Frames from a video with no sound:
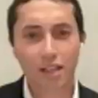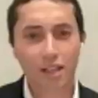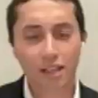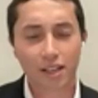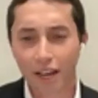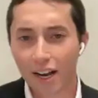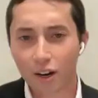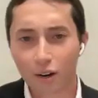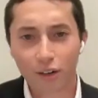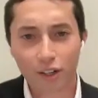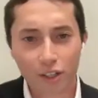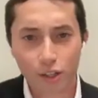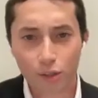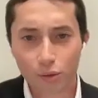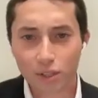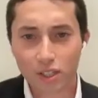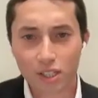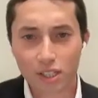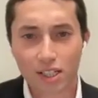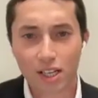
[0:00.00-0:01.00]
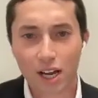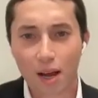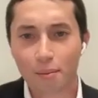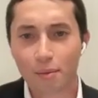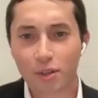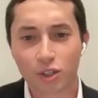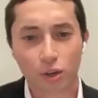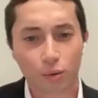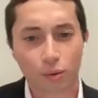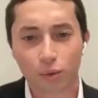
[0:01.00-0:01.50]
then Harry, you and Simon
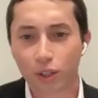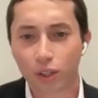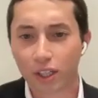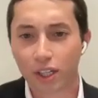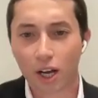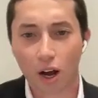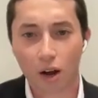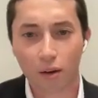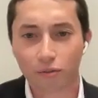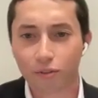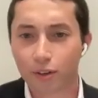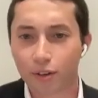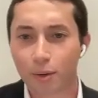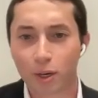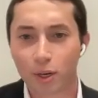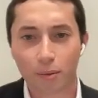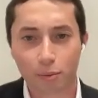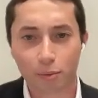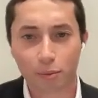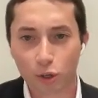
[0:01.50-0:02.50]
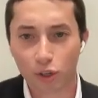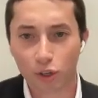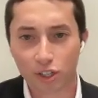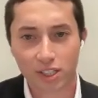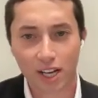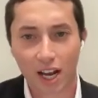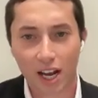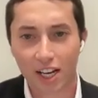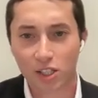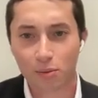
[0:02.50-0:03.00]
don't really come from computer
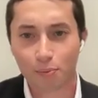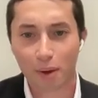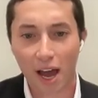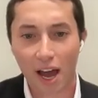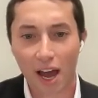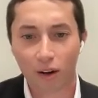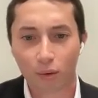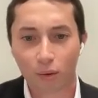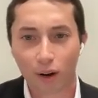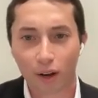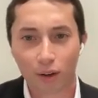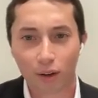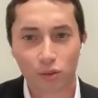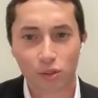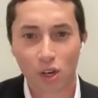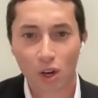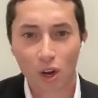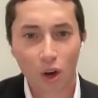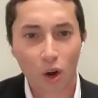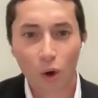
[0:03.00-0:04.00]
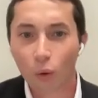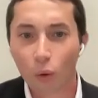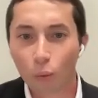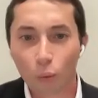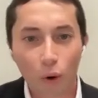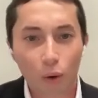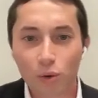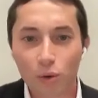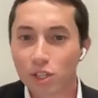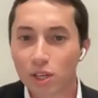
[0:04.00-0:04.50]
science backgrounds. What
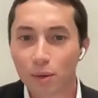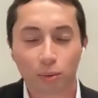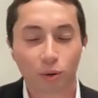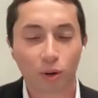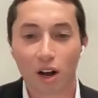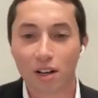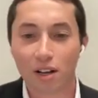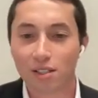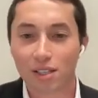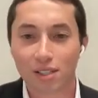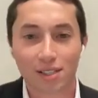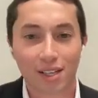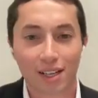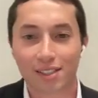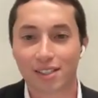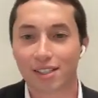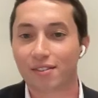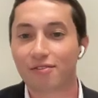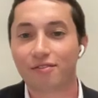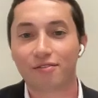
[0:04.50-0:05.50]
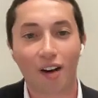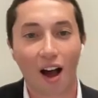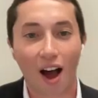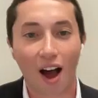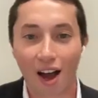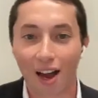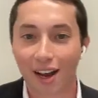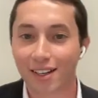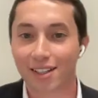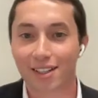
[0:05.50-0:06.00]
was the process like to
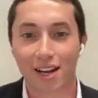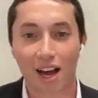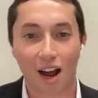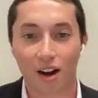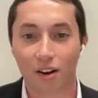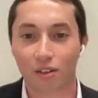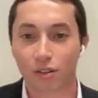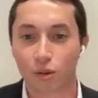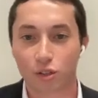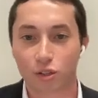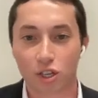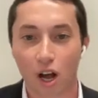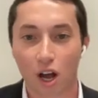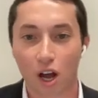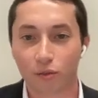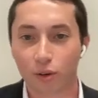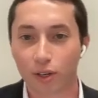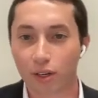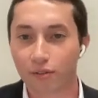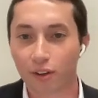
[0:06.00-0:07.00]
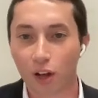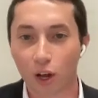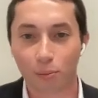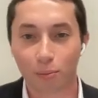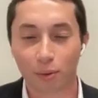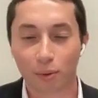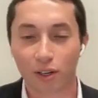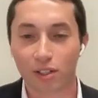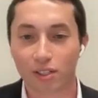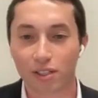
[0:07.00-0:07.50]
find and hire those software
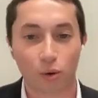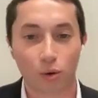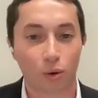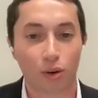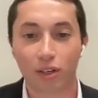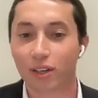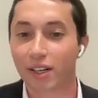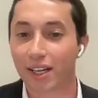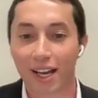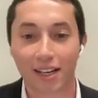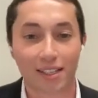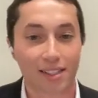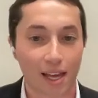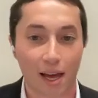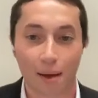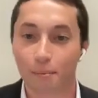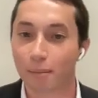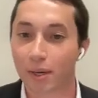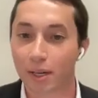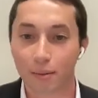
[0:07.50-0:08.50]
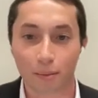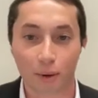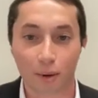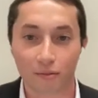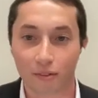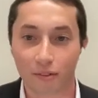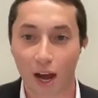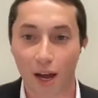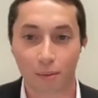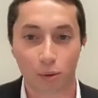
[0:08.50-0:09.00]
developers in order to get to that minimum
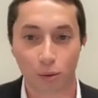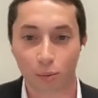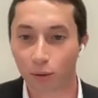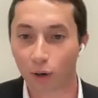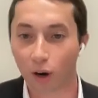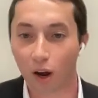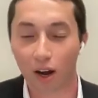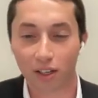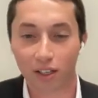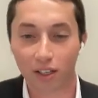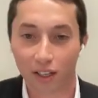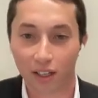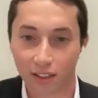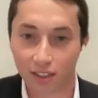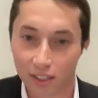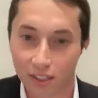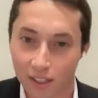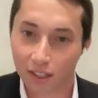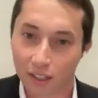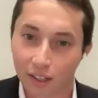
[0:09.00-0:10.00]
viable product?